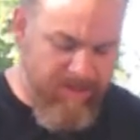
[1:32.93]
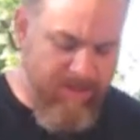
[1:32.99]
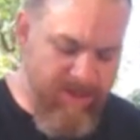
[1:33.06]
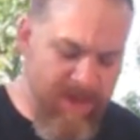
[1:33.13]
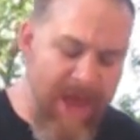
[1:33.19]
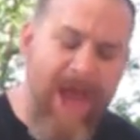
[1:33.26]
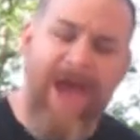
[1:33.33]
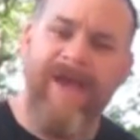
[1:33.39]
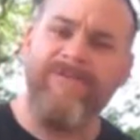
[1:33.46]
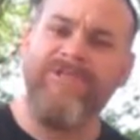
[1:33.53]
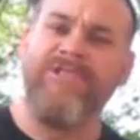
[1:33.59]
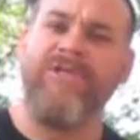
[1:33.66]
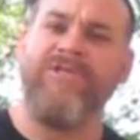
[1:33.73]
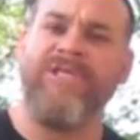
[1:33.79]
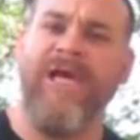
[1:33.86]

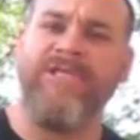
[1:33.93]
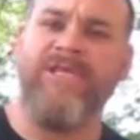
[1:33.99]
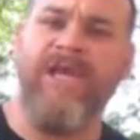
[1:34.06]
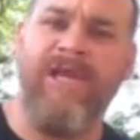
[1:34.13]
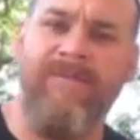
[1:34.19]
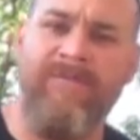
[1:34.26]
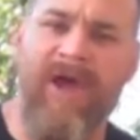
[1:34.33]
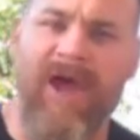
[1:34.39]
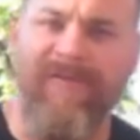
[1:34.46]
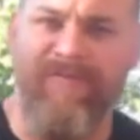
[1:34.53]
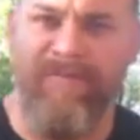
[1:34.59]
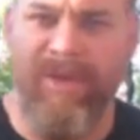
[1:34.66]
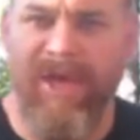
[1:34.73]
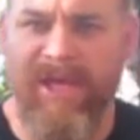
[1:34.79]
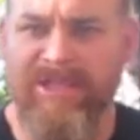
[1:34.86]
knives, little titanium knife
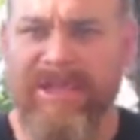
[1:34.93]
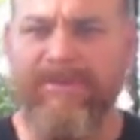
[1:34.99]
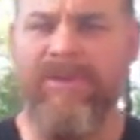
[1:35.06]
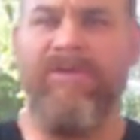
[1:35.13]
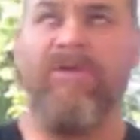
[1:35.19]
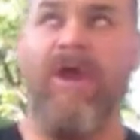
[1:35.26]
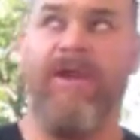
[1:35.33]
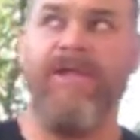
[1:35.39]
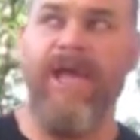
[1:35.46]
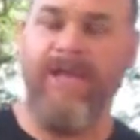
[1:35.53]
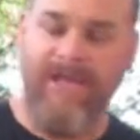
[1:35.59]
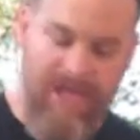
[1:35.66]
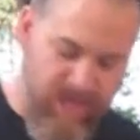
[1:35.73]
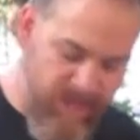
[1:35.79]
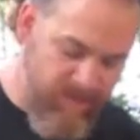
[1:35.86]
blades. I believe they're out of
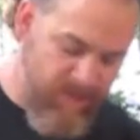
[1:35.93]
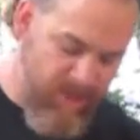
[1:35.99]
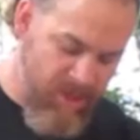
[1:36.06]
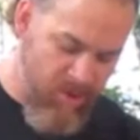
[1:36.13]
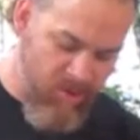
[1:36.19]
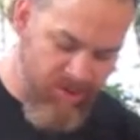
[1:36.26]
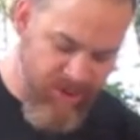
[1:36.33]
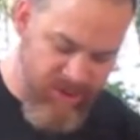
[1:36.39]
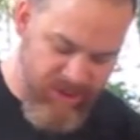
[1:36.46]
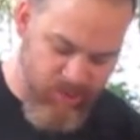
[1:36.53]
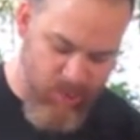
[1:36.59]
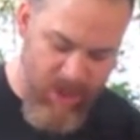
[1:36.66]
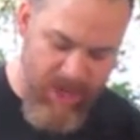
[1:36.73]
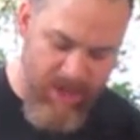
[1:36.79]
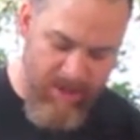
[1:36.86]
titanium that go in there as
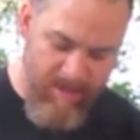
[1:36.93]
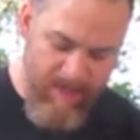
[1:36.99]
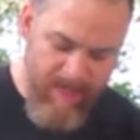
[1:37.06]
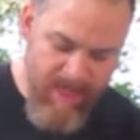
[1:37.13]
well.